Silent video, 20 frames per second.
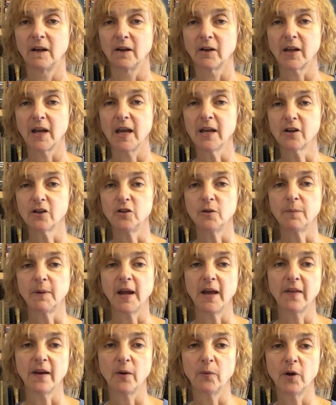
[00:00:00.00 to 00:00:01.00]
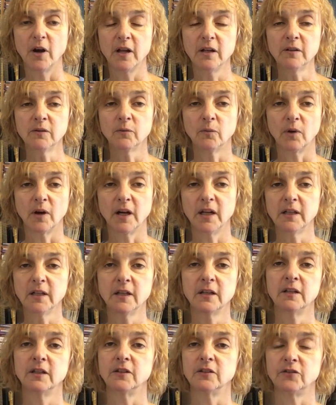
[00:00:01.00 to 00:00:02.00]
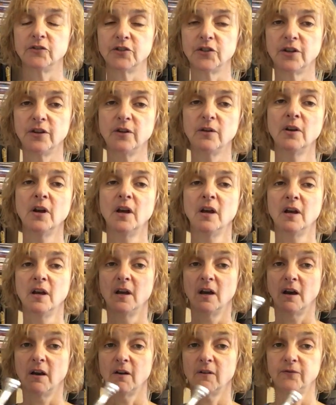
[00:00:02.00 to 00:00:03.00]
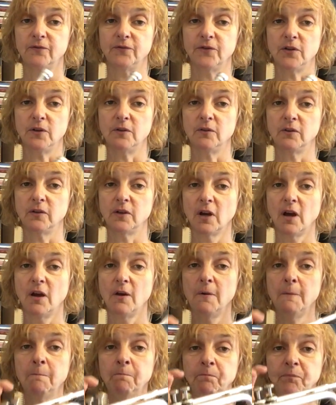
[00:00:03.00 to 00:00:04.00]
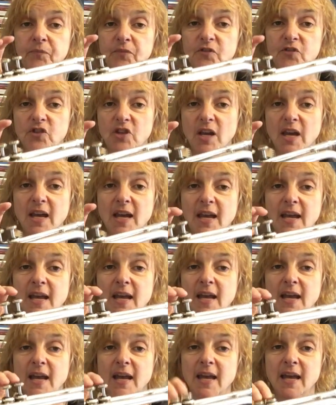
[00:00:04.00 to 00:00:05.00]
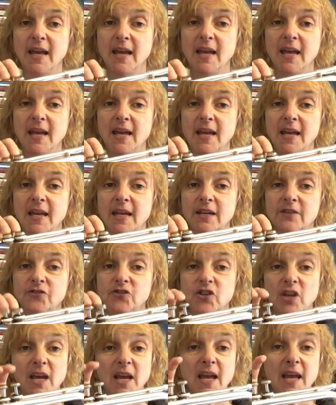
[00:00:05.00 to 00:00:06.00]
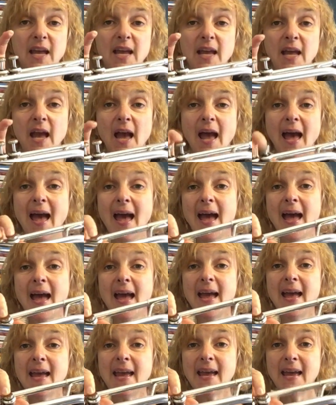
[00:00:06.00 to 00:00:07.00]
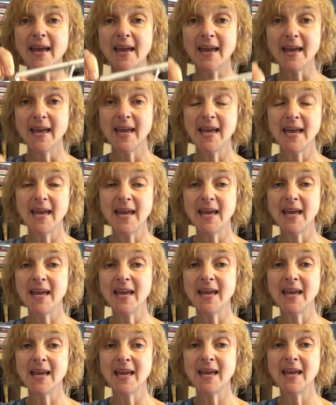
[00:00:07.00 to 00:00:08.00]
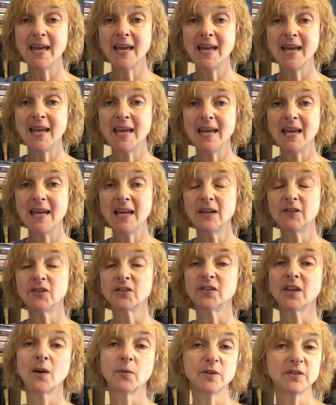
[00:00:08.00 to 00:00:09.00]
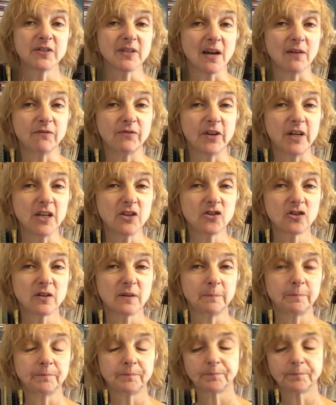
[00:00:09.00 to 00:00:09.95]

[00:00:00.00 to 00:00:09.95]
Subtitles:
Okay, can you play that one? 1, 2, off you go. G, E, G, A, E. Does that one sound finished?